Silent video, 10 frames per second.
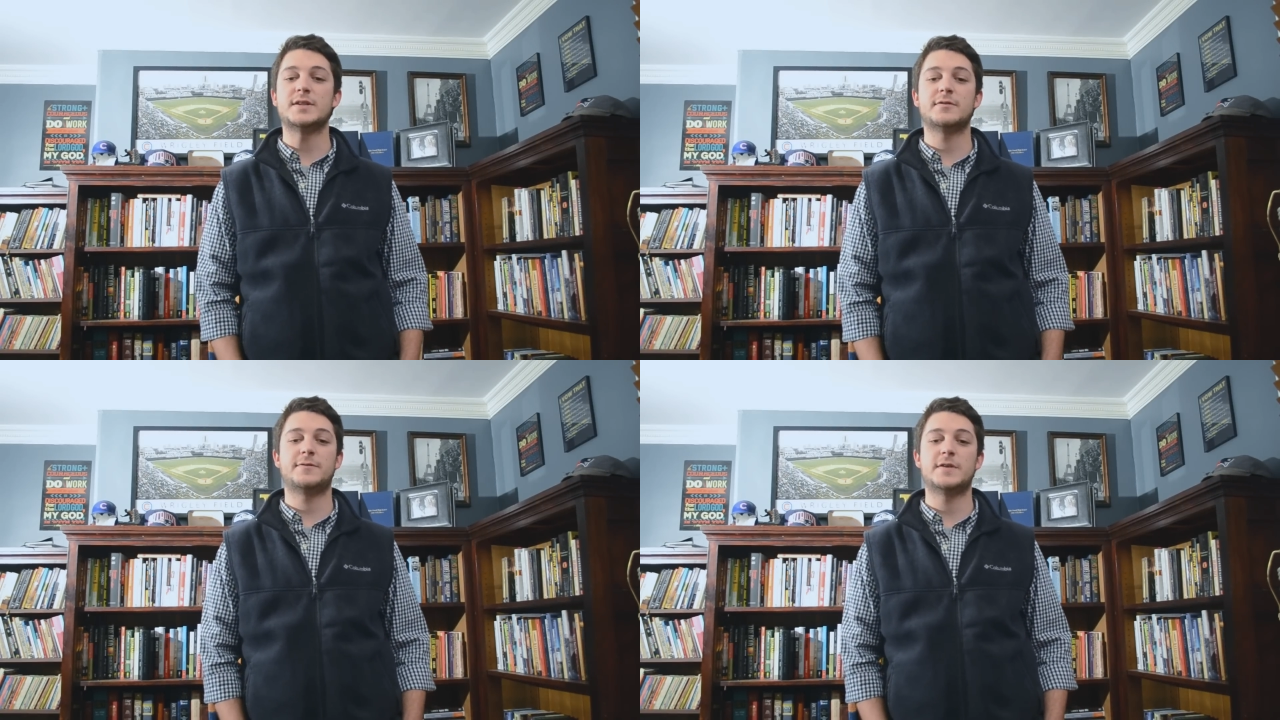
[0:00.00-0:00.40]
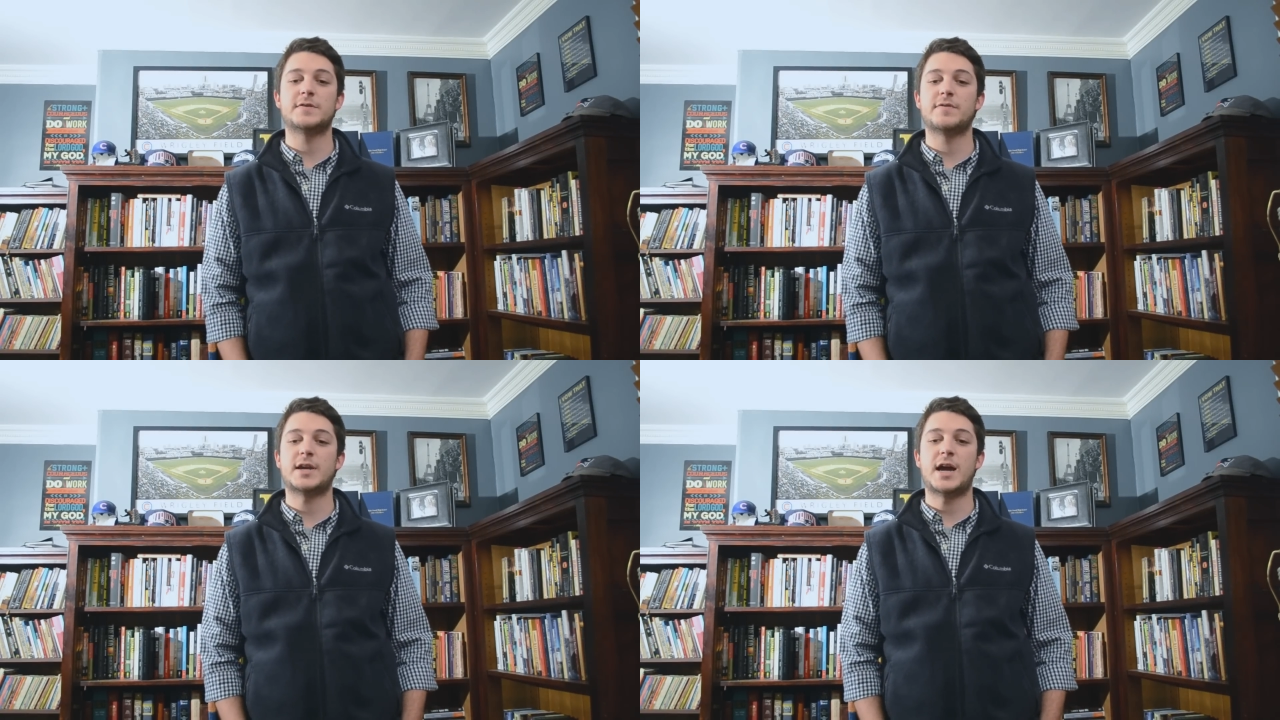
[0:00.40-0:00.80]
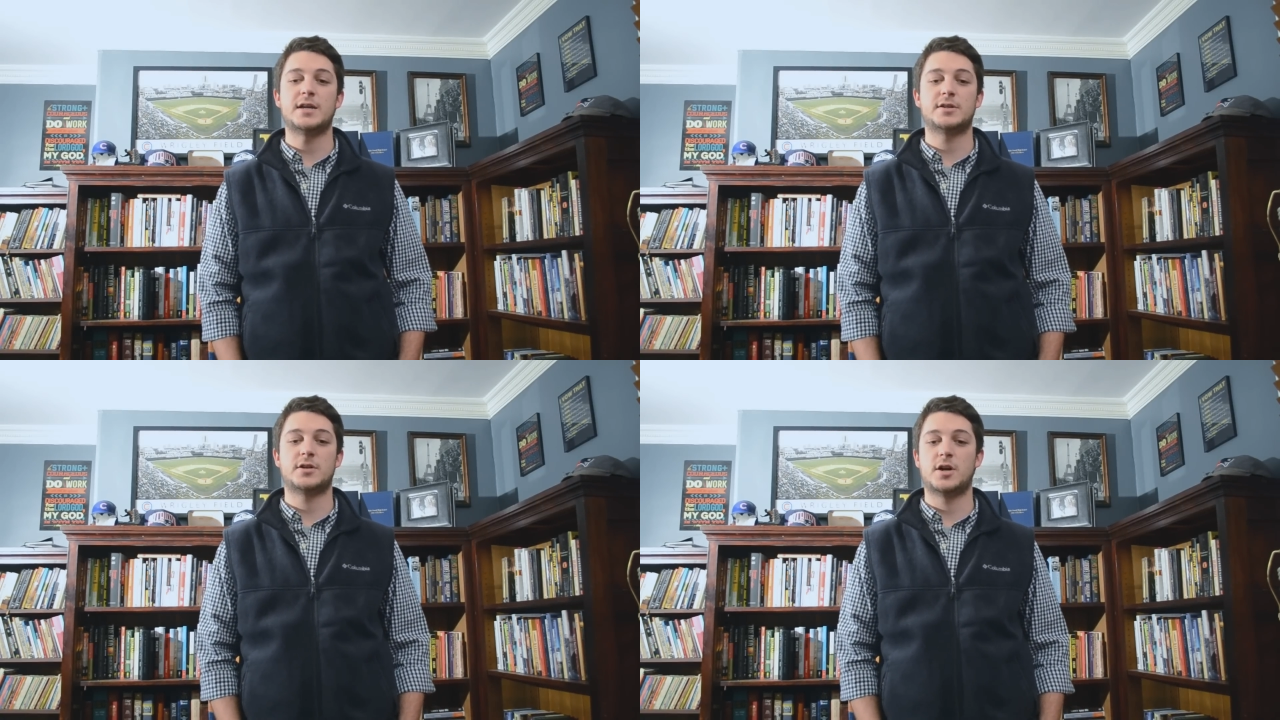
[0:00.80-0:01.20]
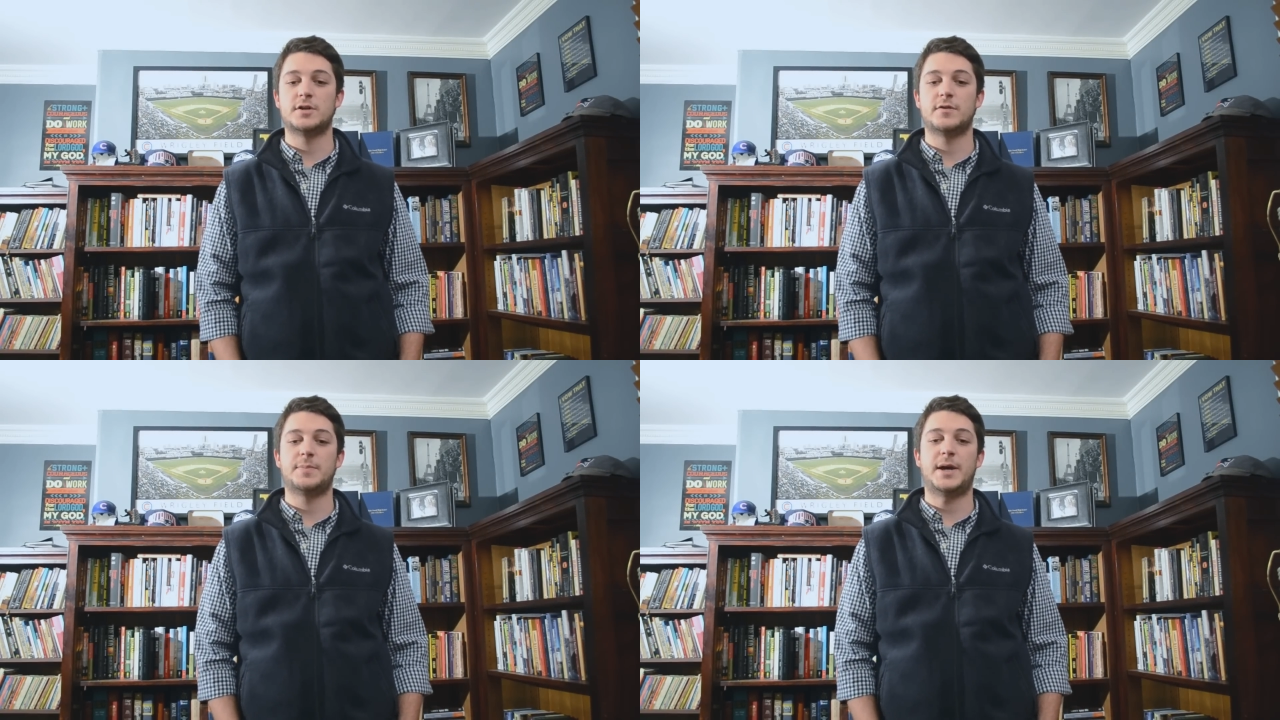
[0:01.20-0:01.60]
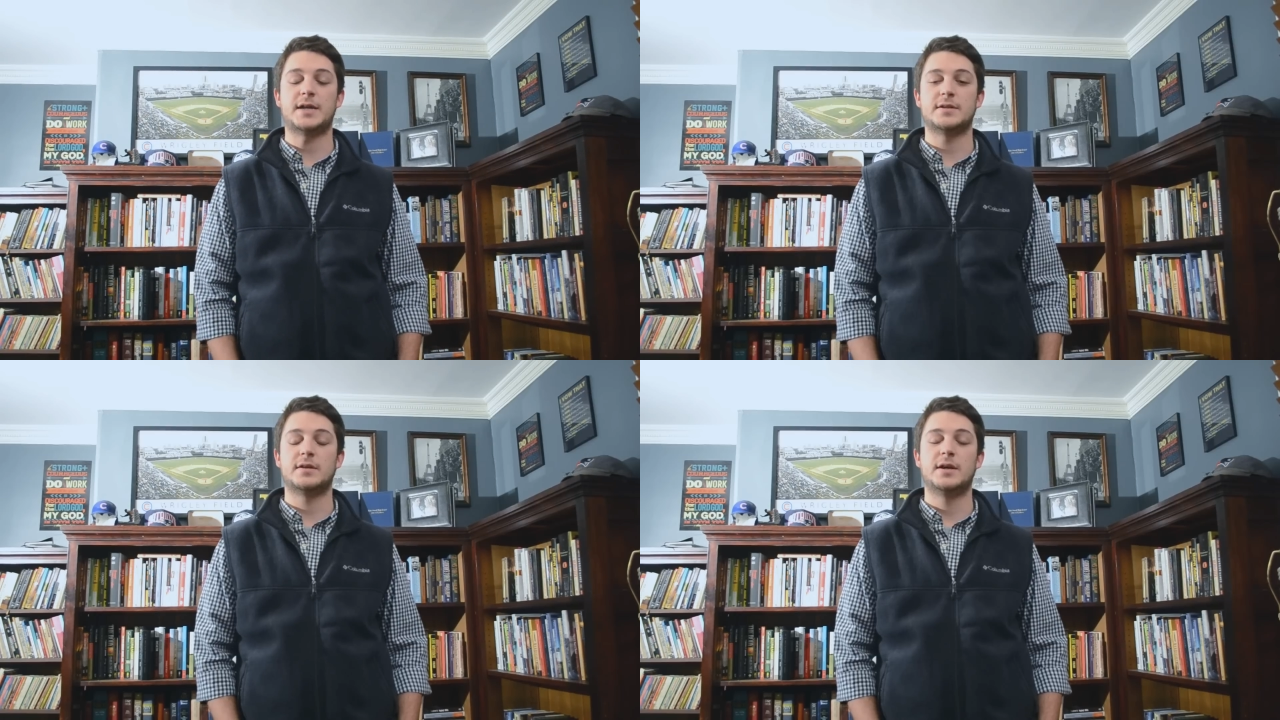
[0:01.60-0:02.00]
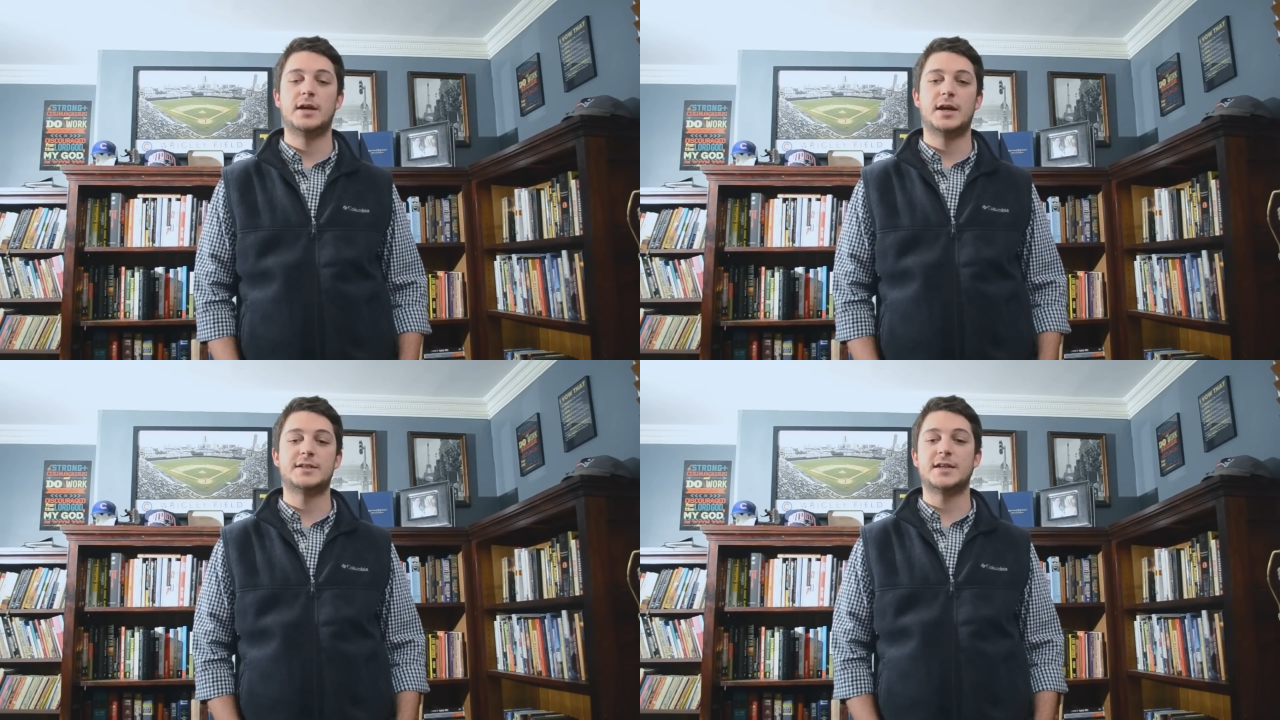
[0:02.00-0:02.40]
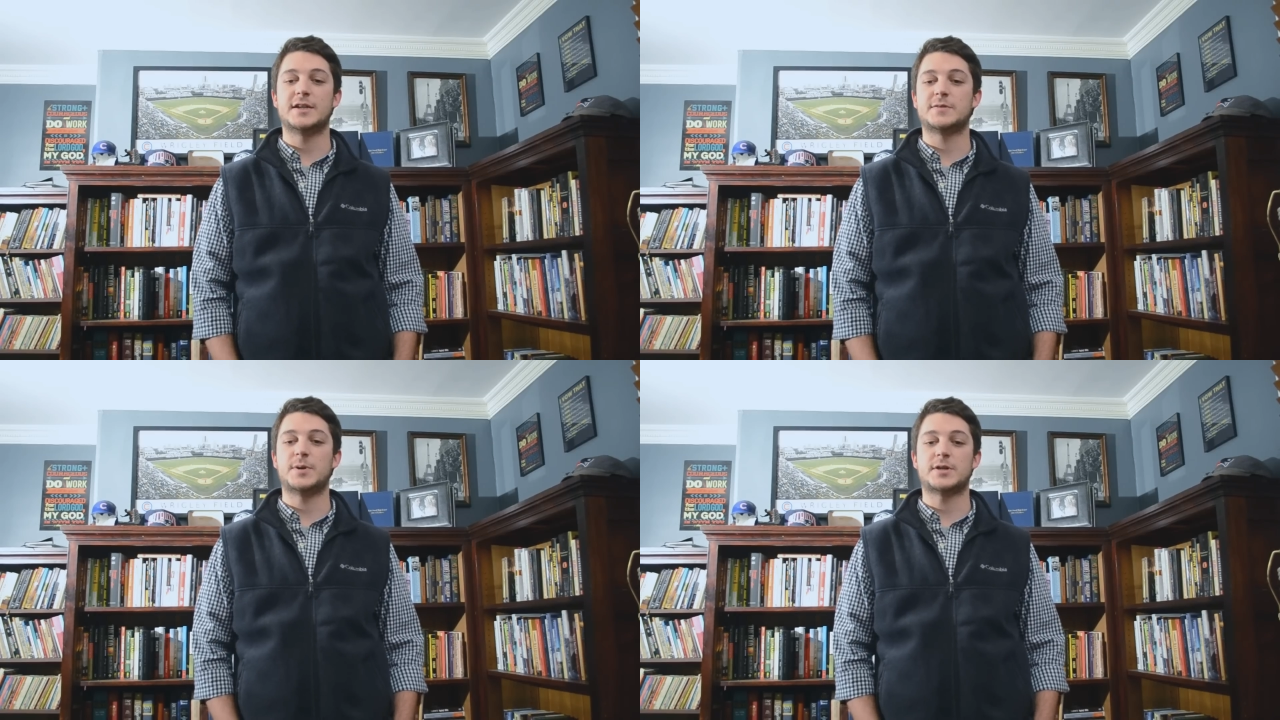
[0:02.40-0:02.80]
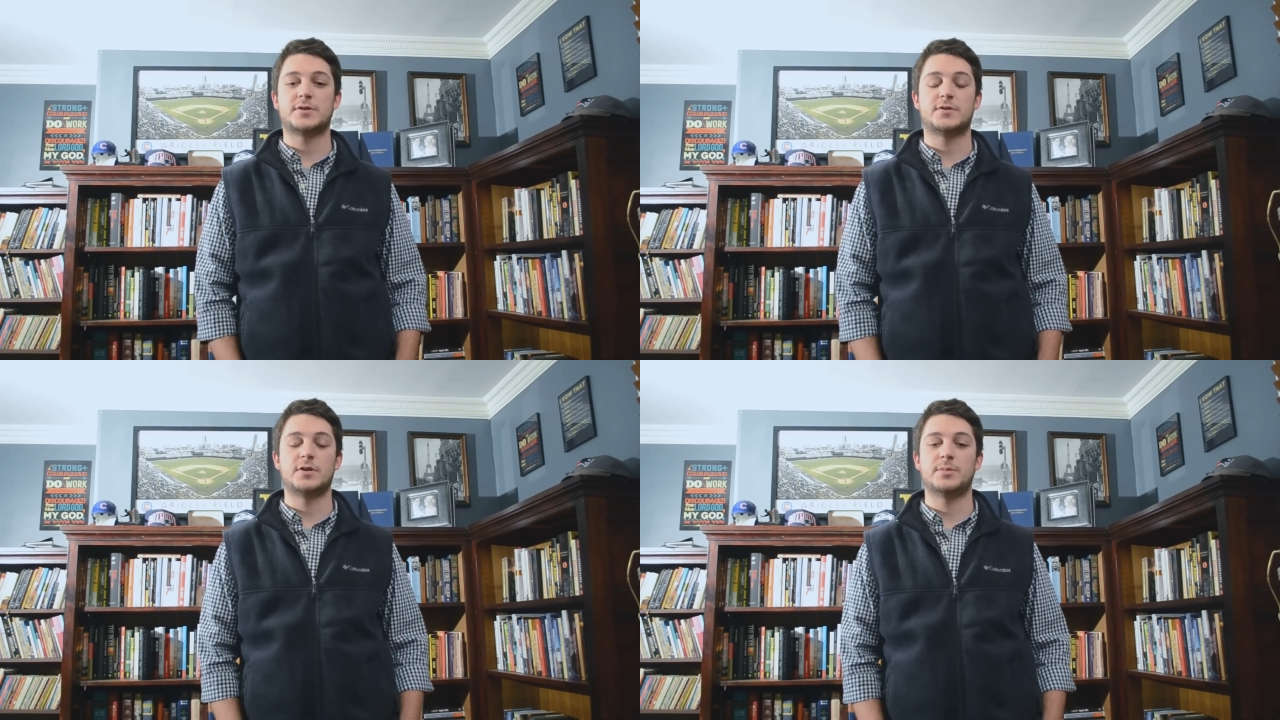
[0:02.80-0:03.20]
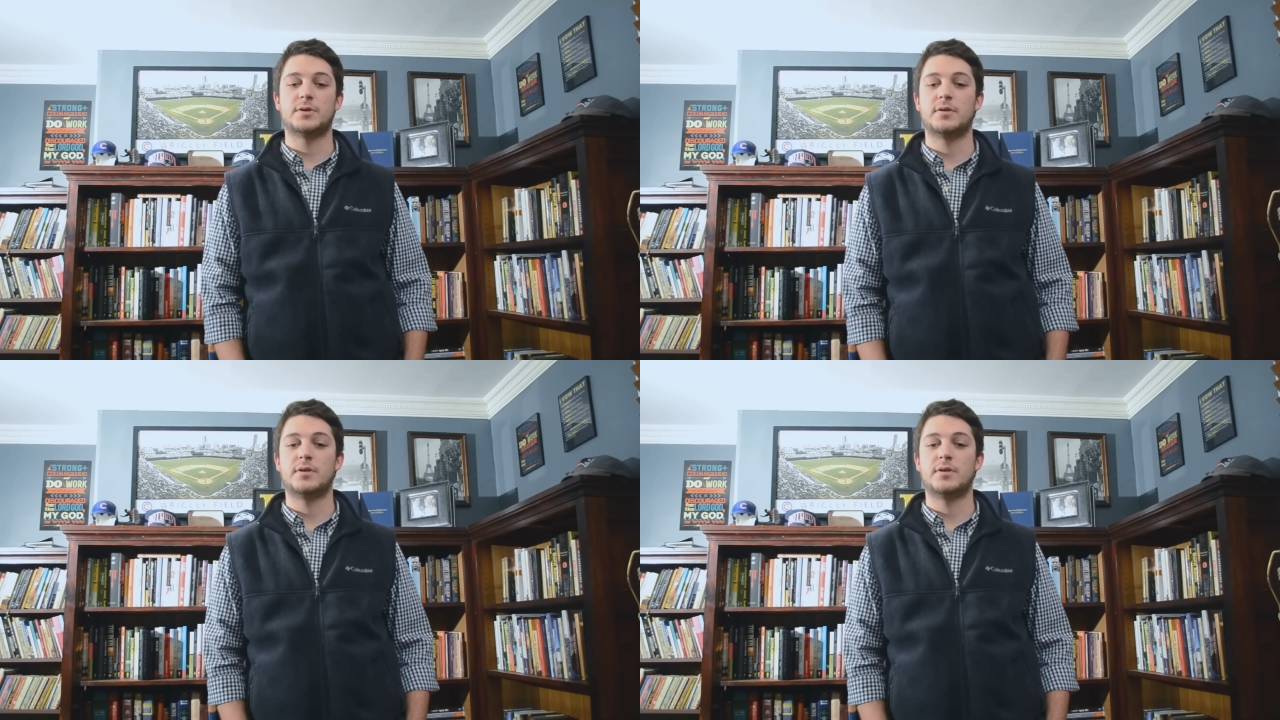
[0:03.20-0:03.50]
the favor of the guy in charge of the pageant, and she gets special treatment.